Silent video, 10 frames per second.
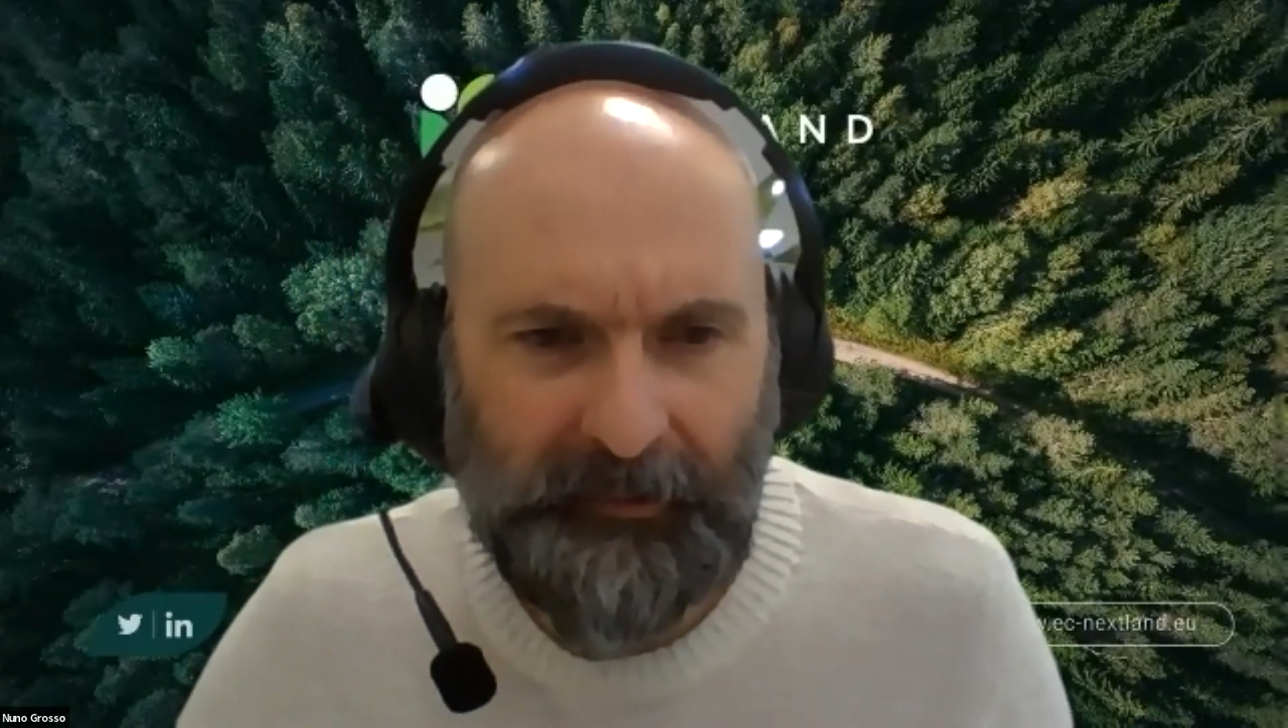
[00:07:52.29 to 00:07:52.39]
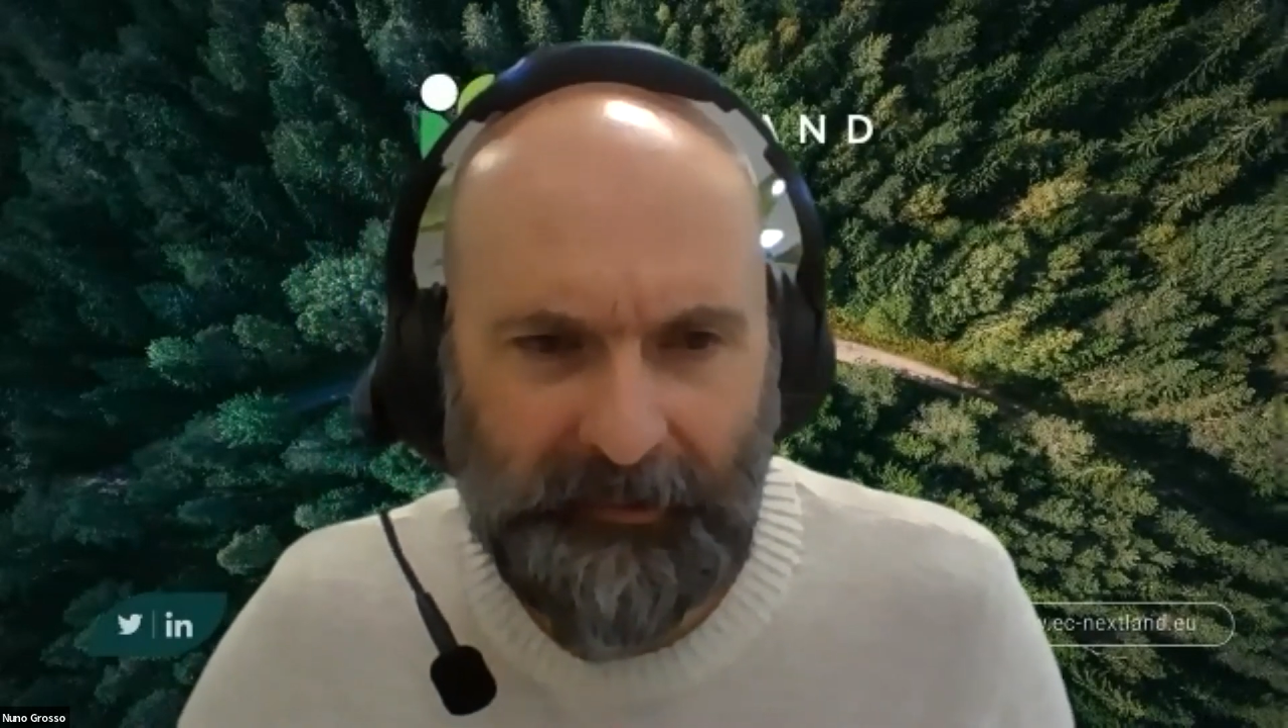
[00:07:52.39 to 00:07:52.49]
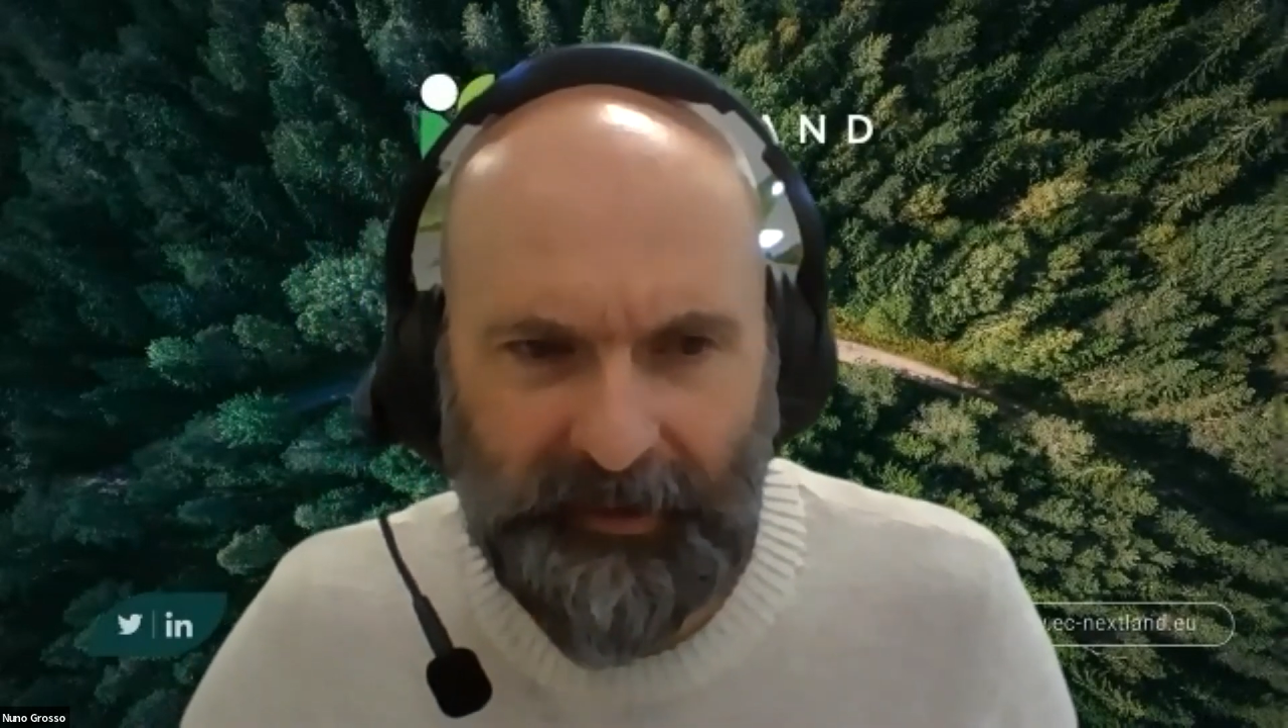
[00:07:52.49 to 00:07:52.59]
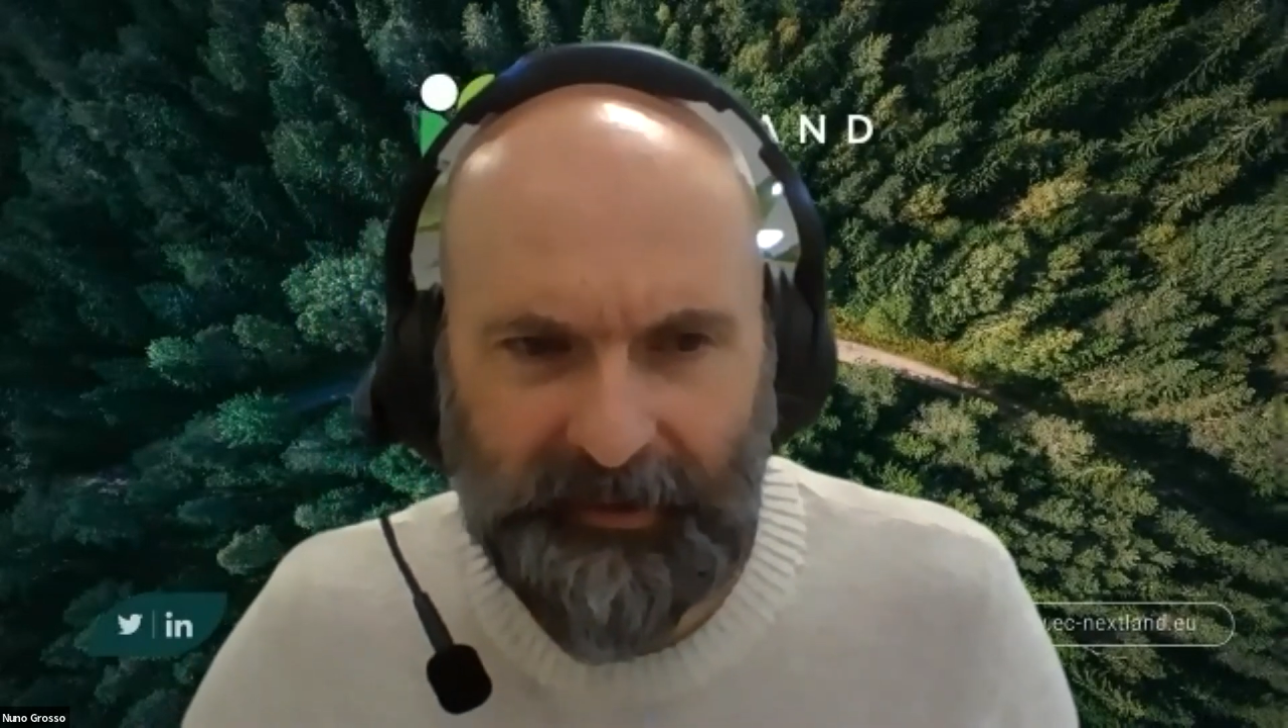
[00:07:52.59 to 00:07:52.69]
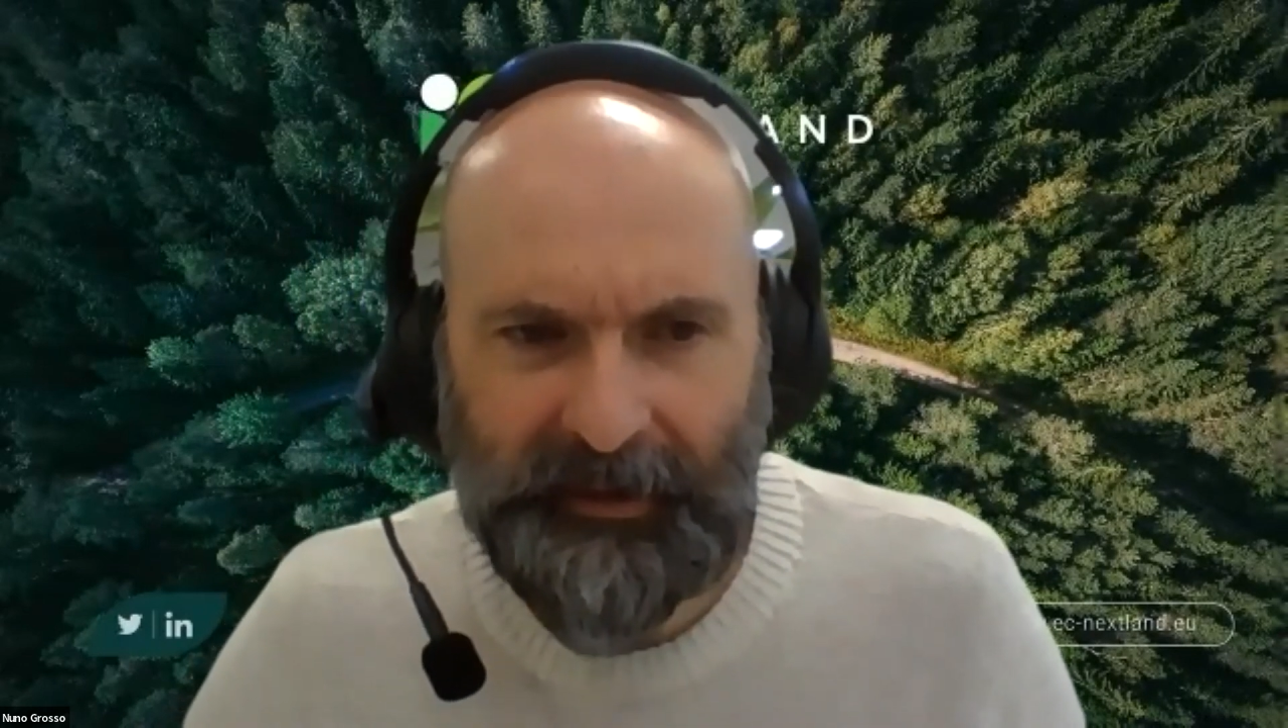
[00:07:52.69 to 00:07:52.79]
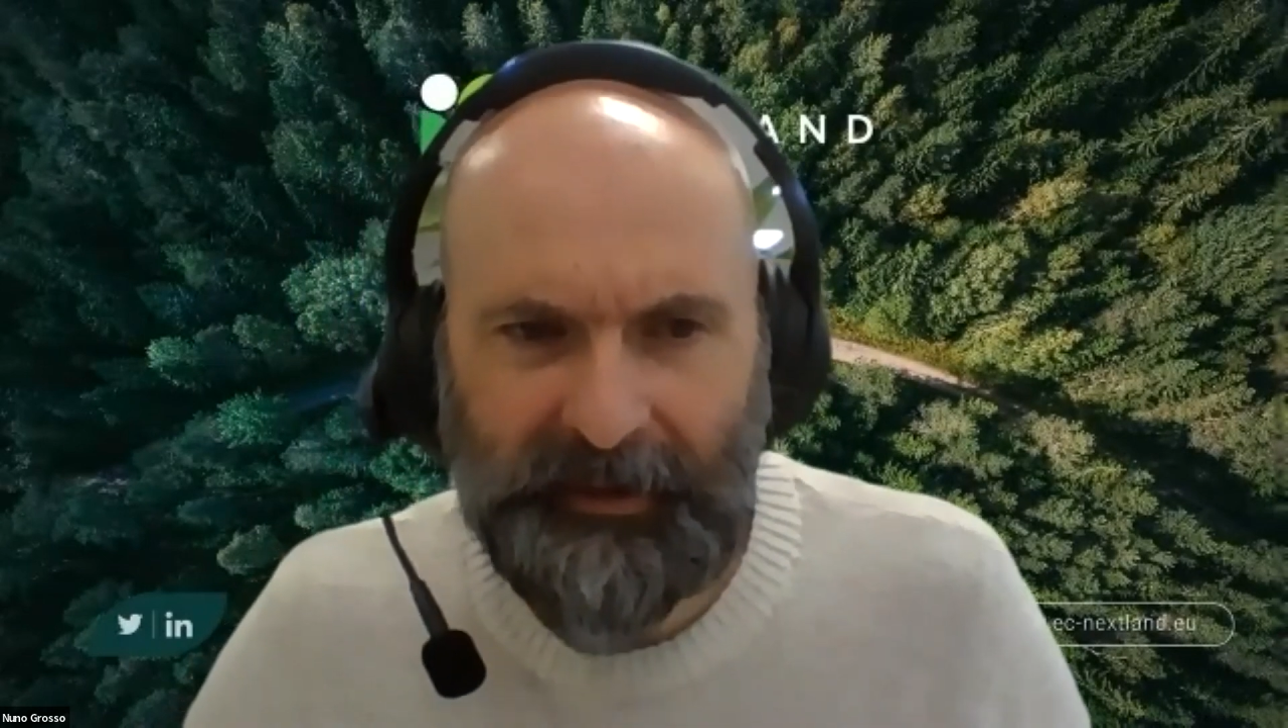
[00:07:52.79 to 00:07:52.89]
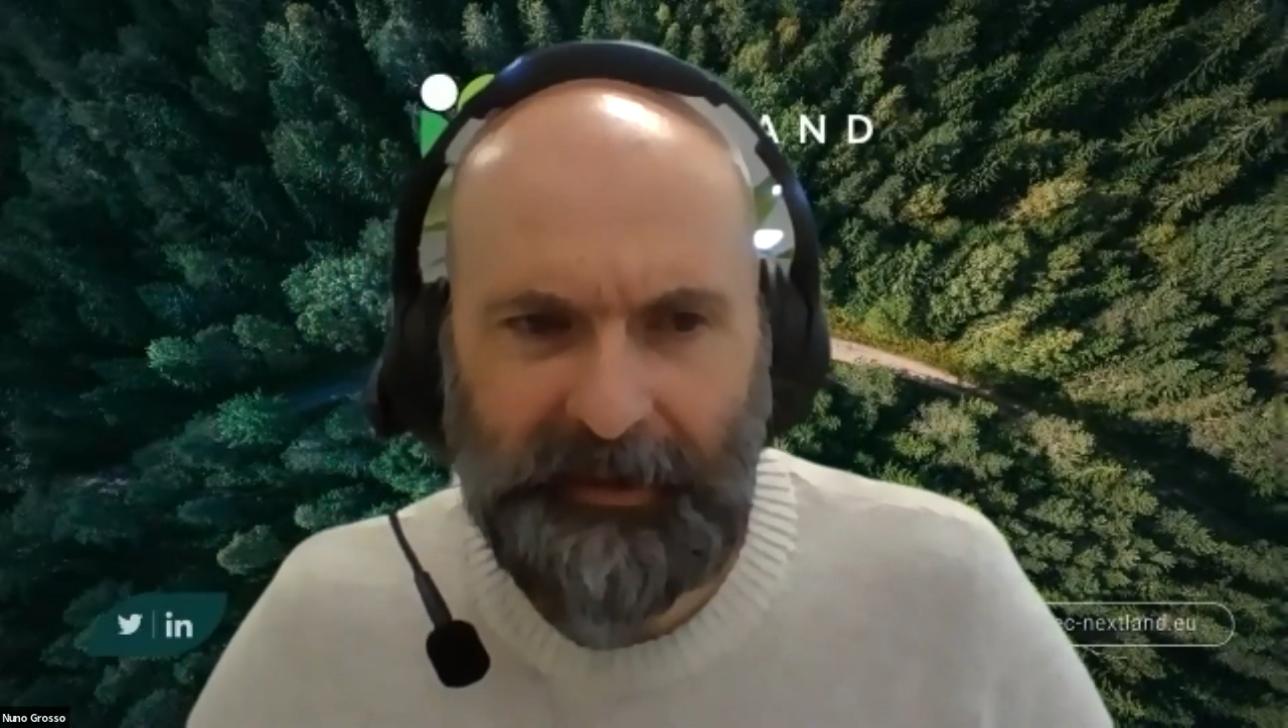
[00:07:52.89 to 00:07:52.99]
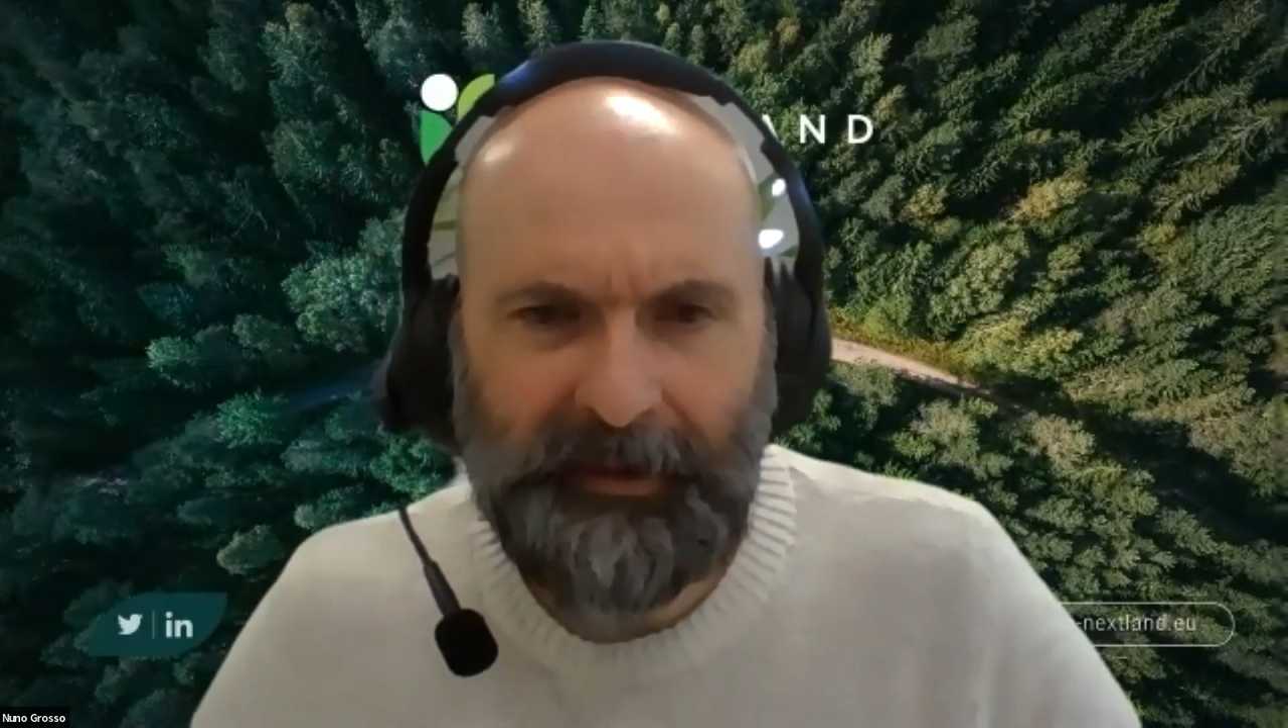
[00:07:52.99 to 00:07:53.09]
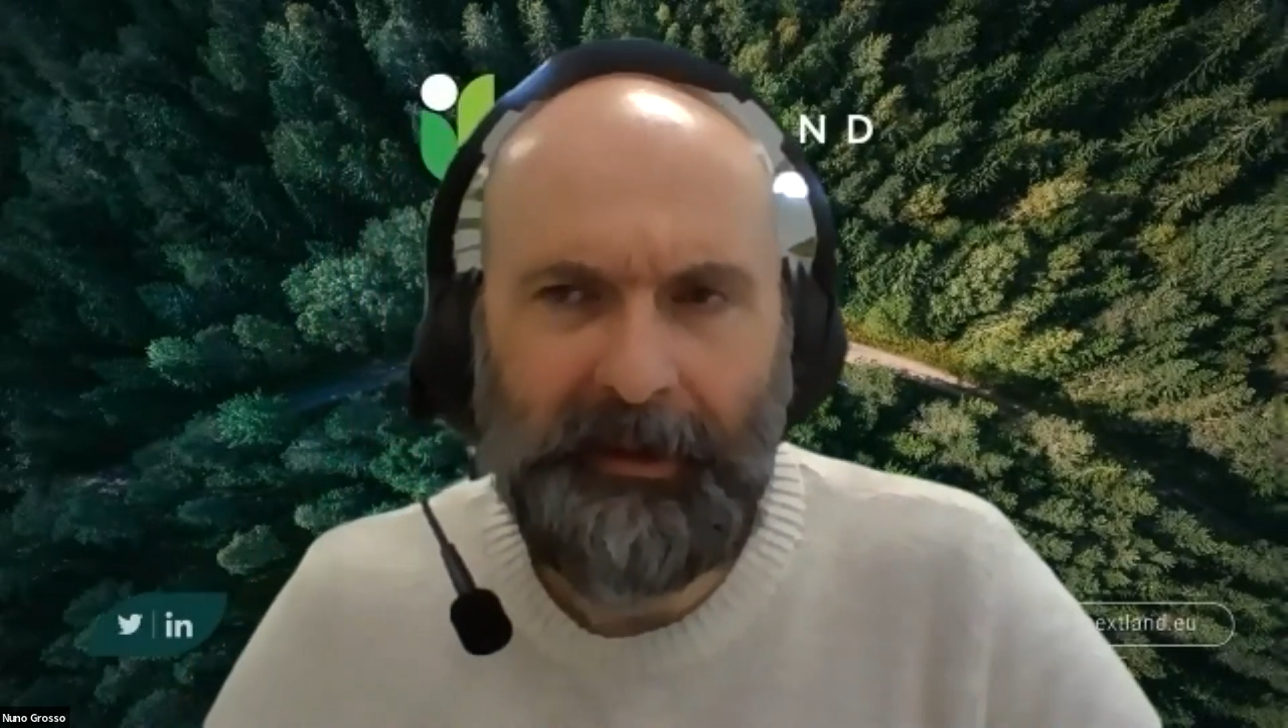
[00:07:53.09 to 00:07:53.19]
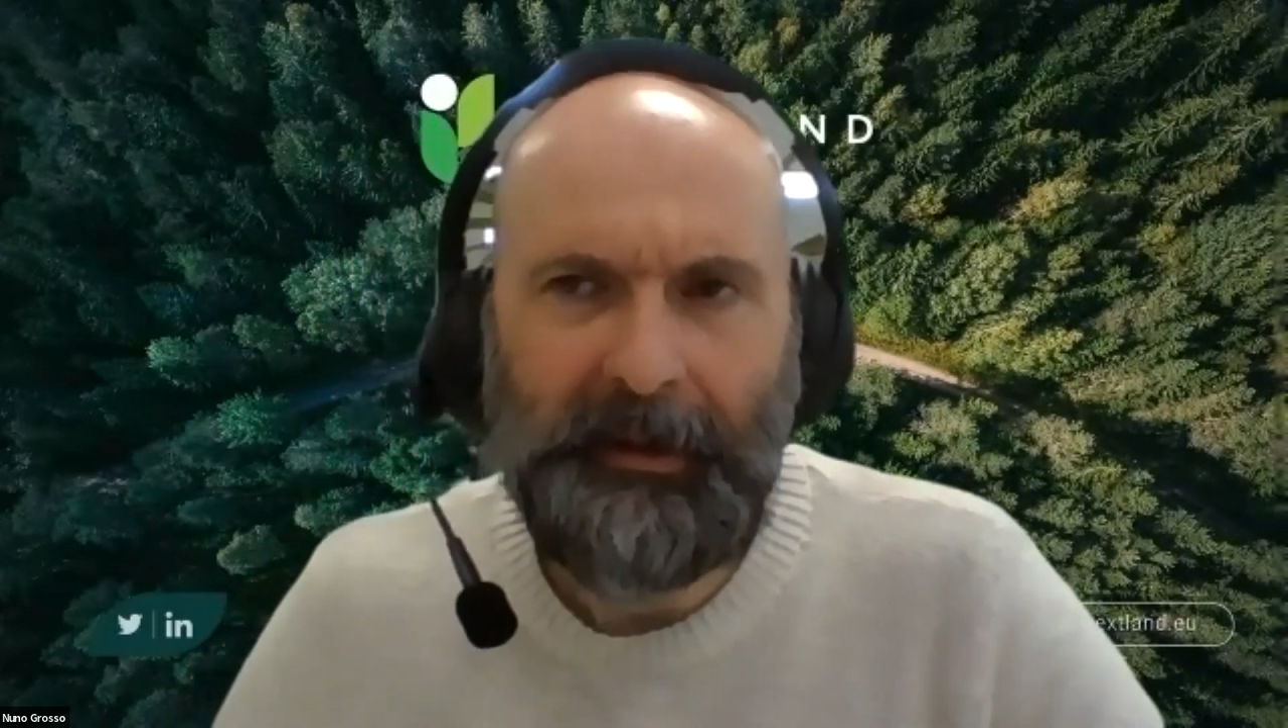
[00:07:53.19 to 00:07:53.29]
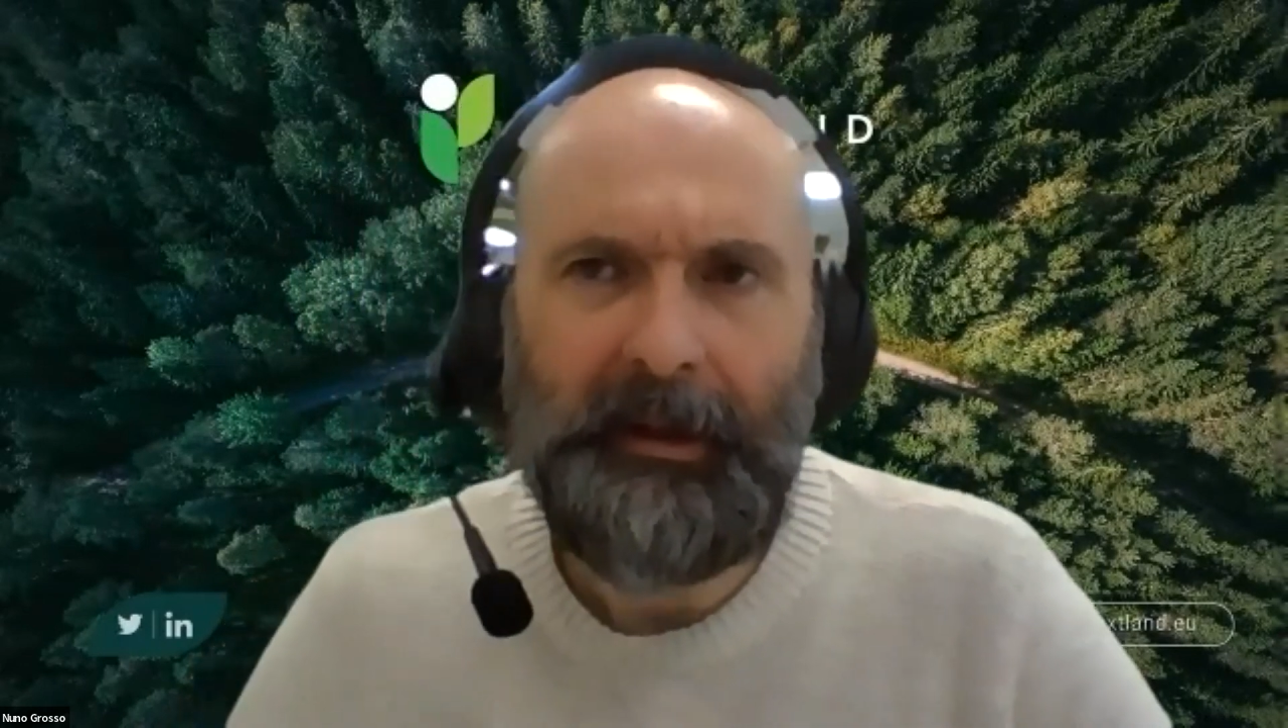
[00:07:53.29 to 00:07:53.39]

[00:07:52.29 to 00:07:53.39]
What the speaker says: already signed in,